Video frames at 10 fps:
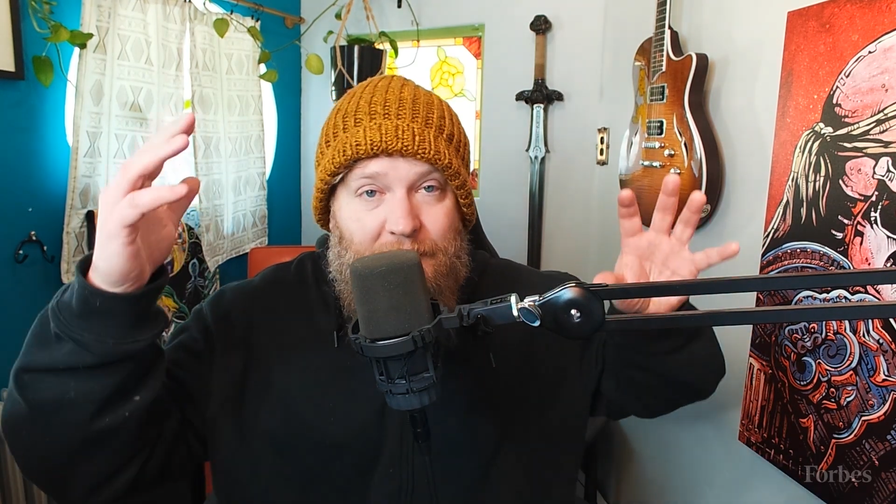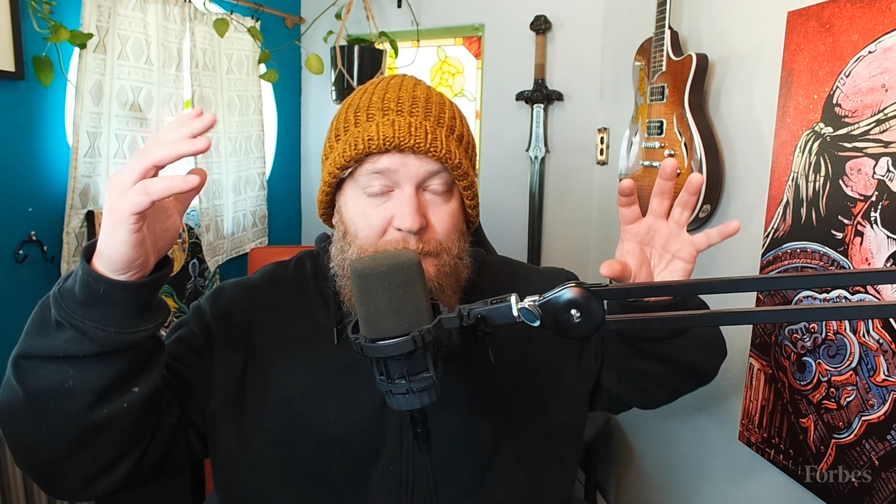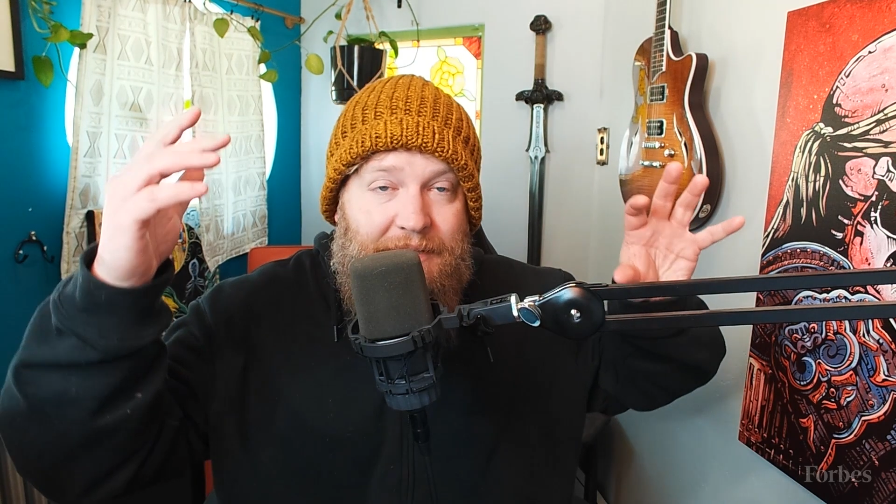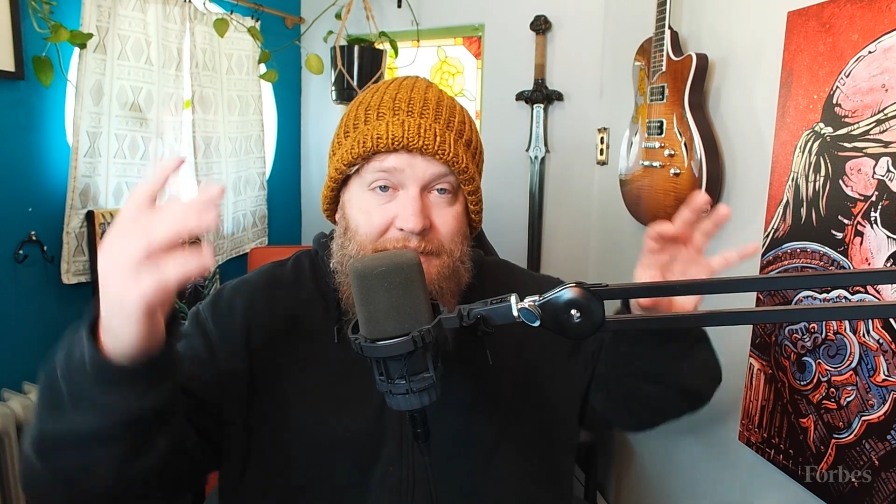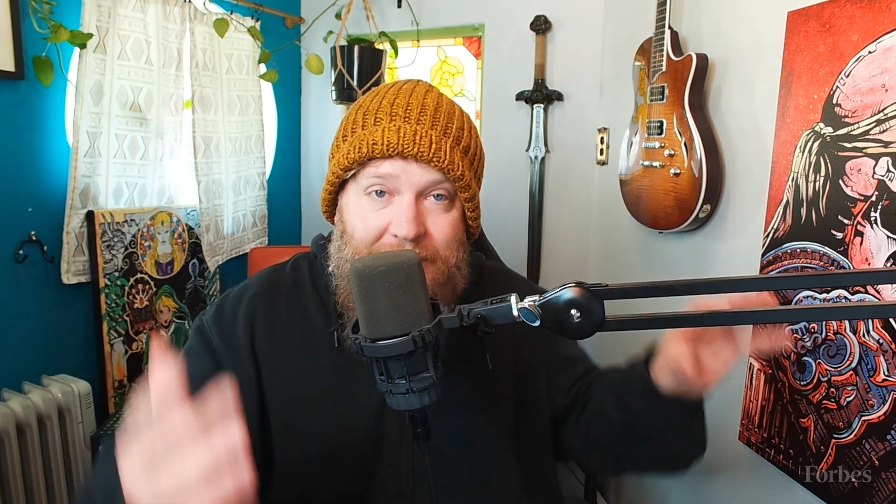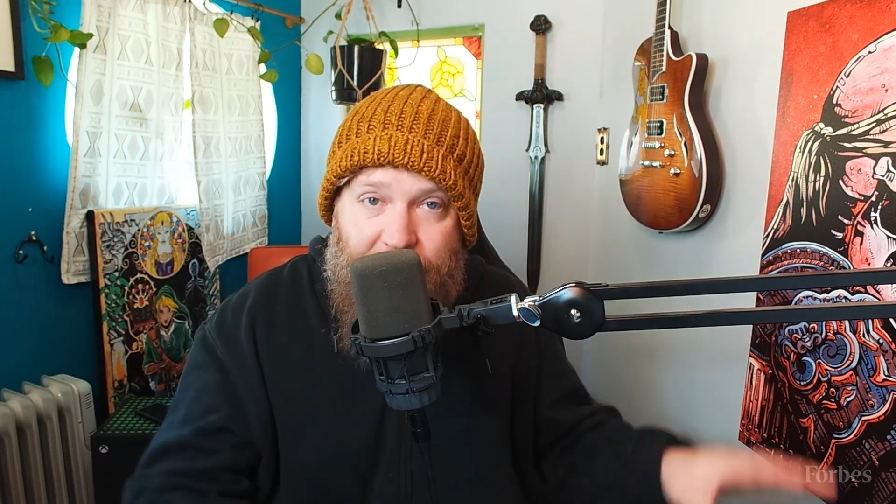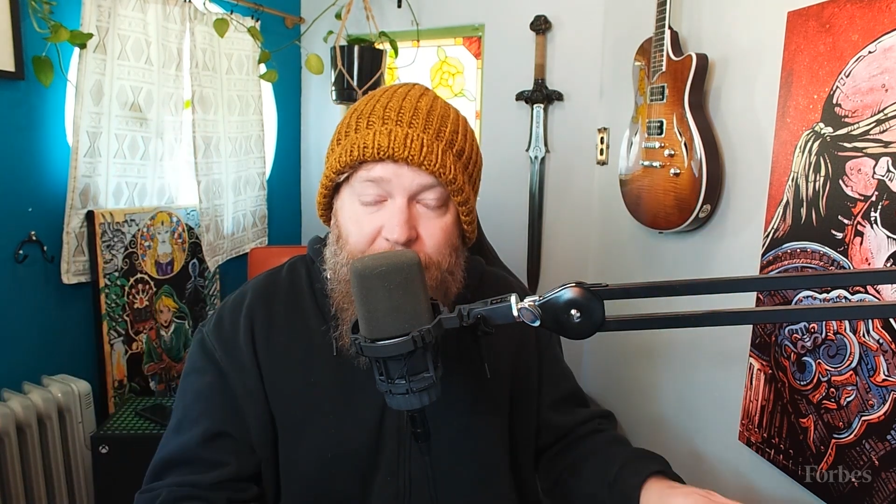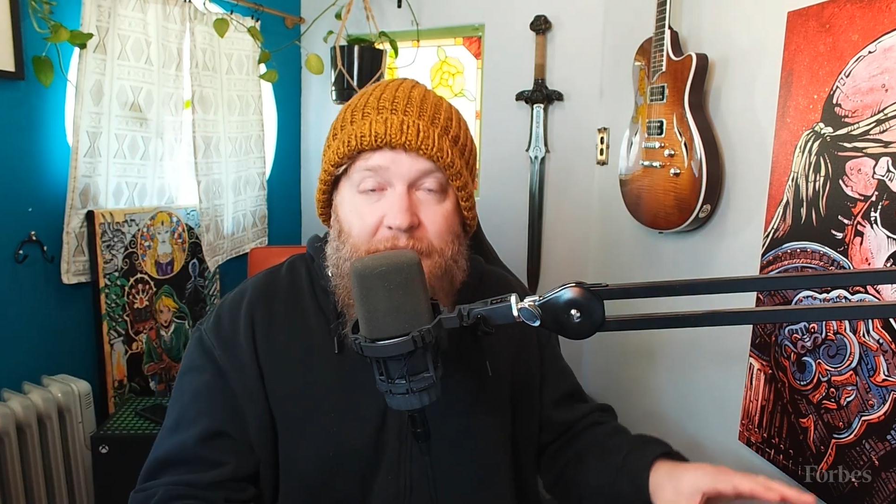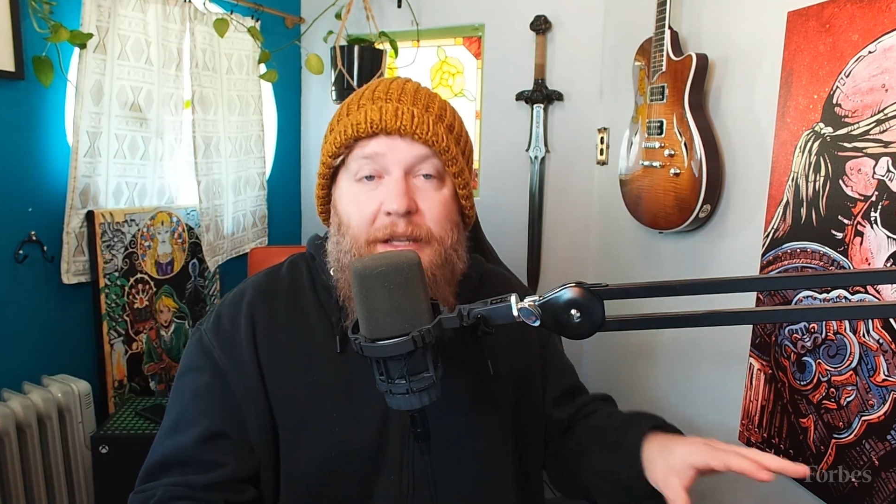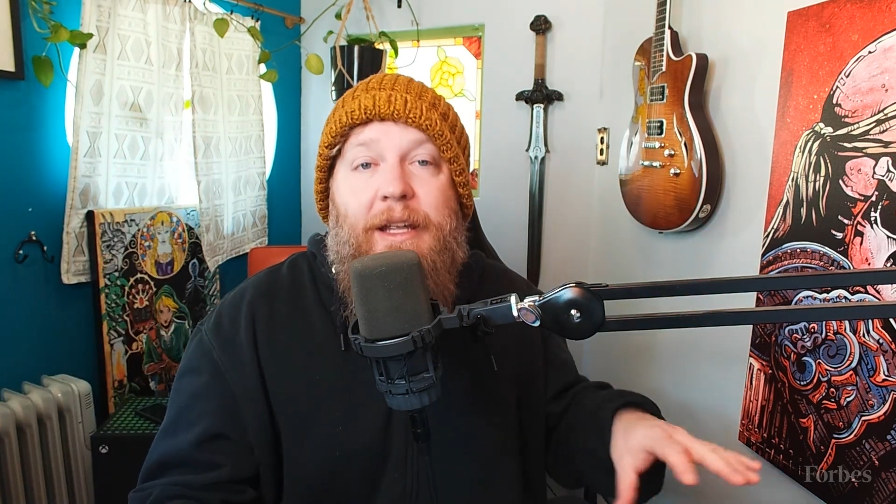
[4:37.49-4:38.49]

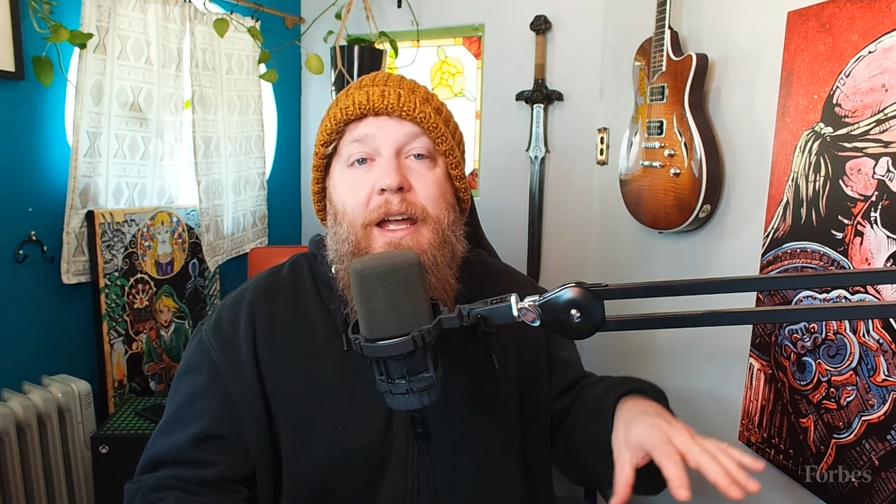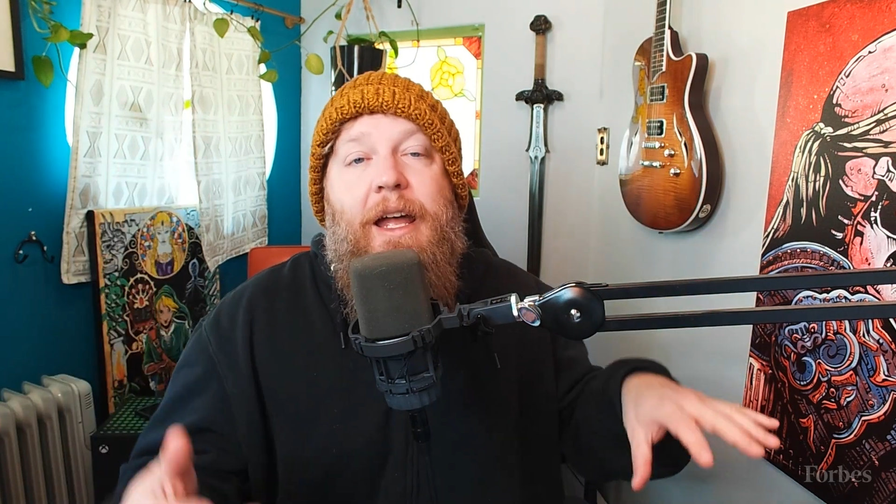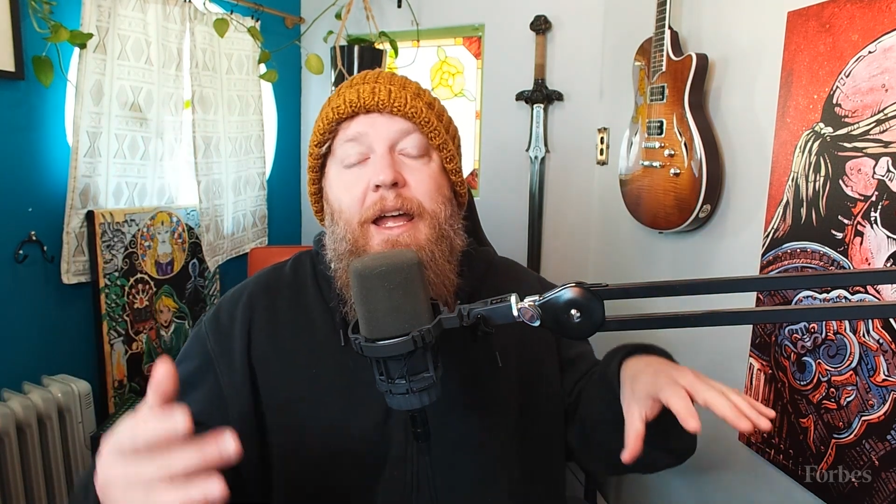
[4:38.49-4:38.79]
specifically.